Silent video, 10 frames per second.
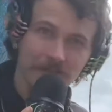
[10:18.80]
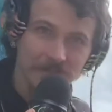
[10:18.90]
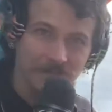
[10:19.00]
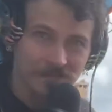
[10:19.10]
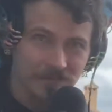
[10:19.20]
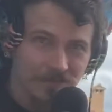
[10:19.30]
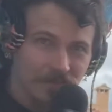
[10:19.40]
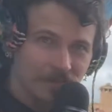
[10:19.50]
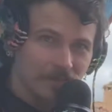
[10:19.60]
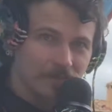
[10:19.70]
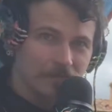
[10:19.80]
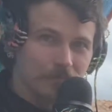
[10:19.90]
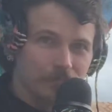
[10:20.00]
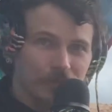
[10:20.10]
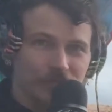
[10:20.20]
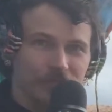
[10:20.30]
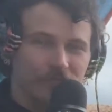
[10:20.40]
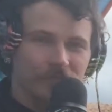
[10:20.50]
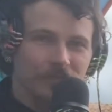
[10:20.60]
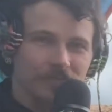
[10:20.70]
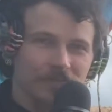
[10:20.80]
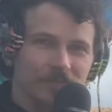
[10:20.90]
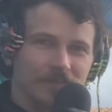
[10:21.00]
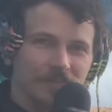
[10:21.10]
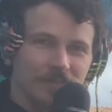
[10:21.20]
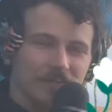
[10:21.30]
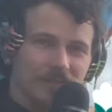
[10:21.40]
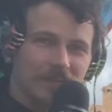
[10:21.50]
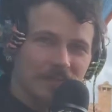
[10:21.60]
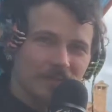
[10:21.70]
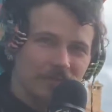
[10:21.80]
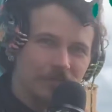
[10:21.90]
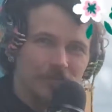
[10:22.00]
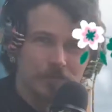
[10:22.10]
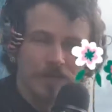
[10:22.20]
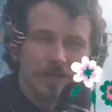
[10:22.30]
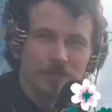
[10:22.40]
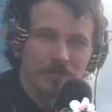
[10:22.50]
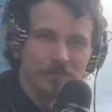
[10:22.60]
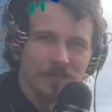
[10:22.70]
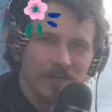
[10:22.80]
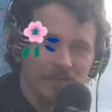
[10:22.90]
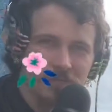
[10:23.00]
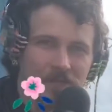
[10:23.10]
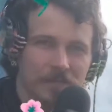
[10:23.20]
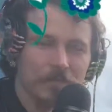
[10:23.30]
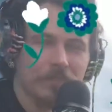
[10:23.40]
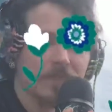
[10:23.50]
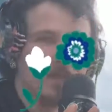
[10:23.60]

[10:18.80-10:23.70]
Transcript: this beautiful old property behind me,